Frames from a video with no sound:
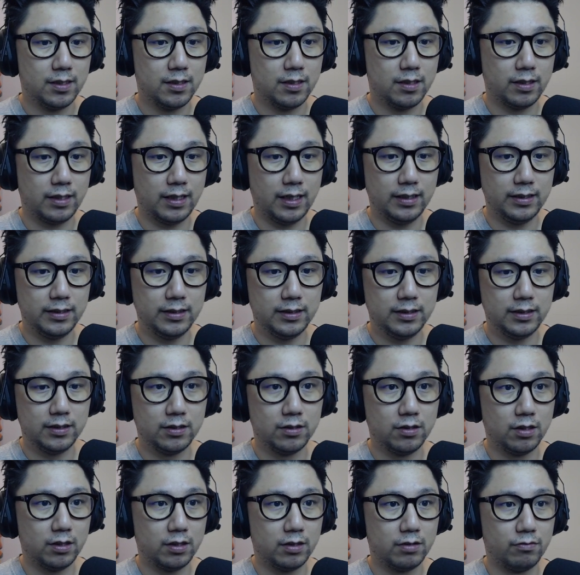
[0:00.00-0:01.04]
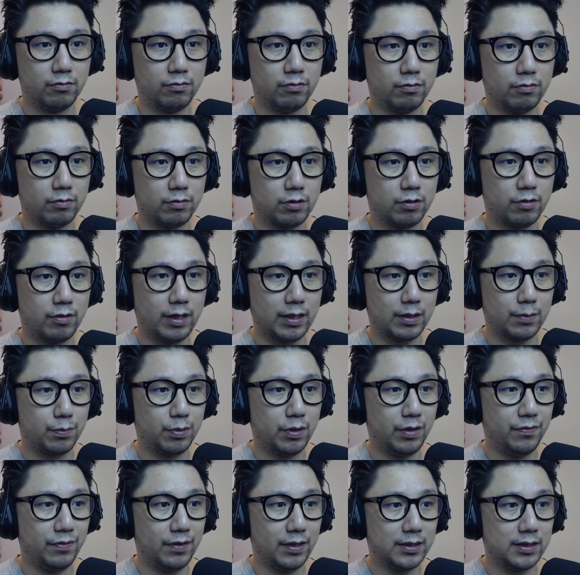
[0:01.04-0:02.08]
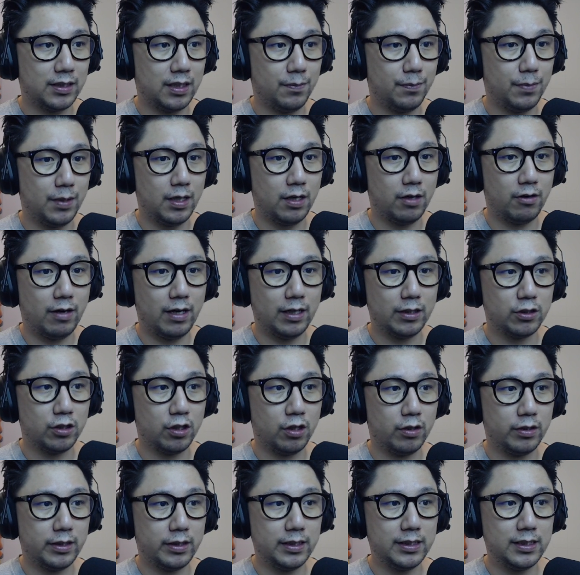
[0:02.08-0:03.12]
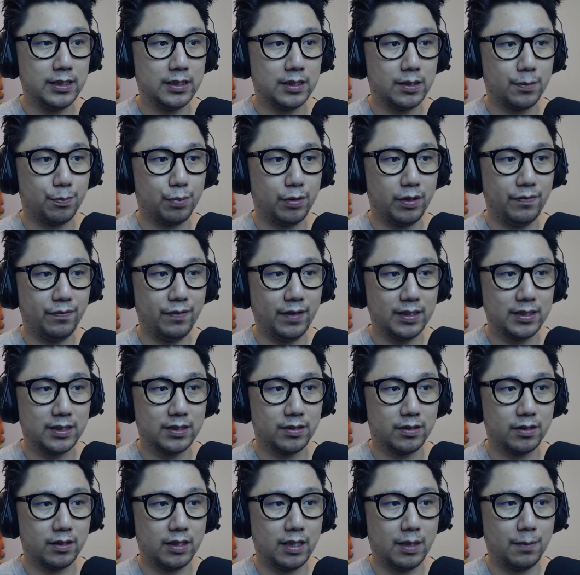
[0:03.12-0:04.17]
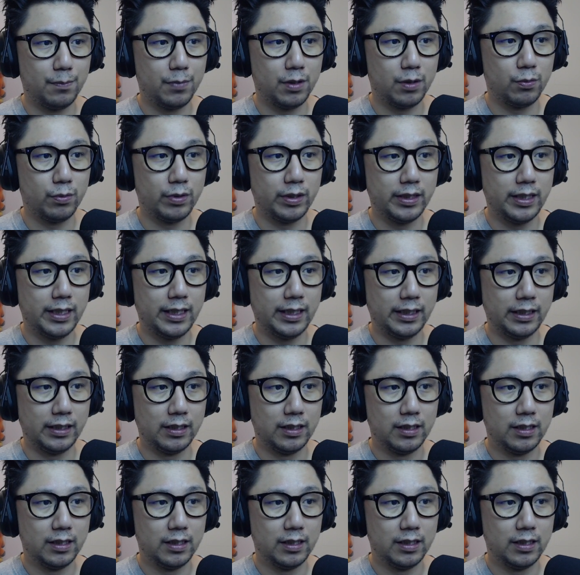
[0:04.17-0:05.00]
Okay, this is not the correct prefix number. All right, so this is the prefix number we need